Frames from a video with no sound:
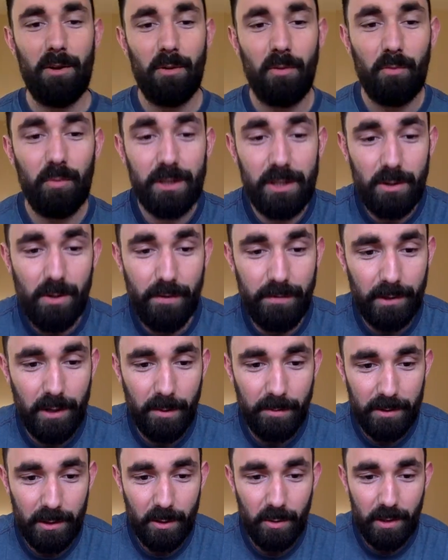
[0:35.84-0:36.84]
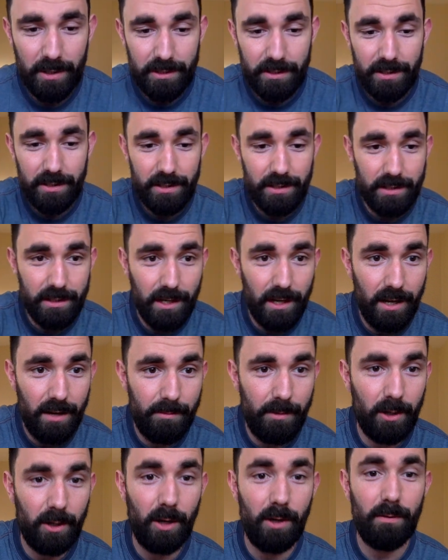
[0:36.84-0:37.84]
We do have a couple of questions.
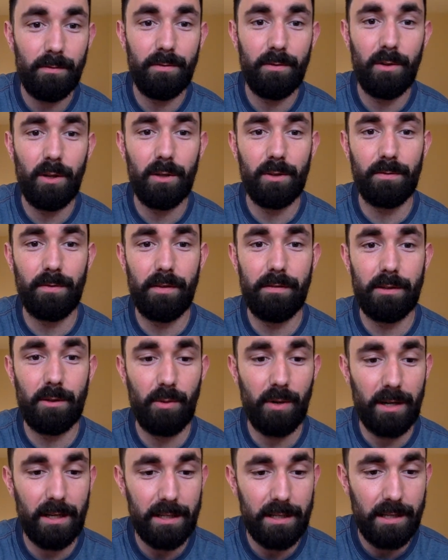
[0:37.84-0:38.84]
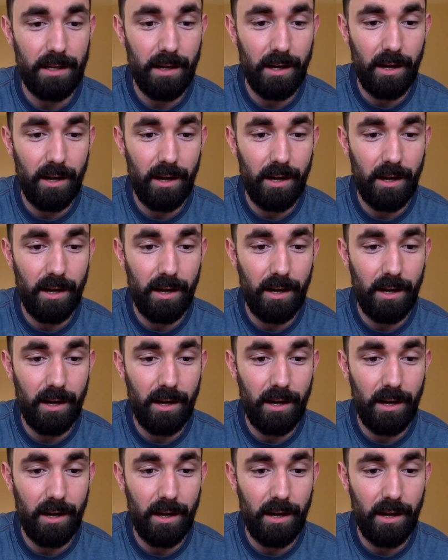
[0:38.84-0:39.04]
I'll go through those very quickly.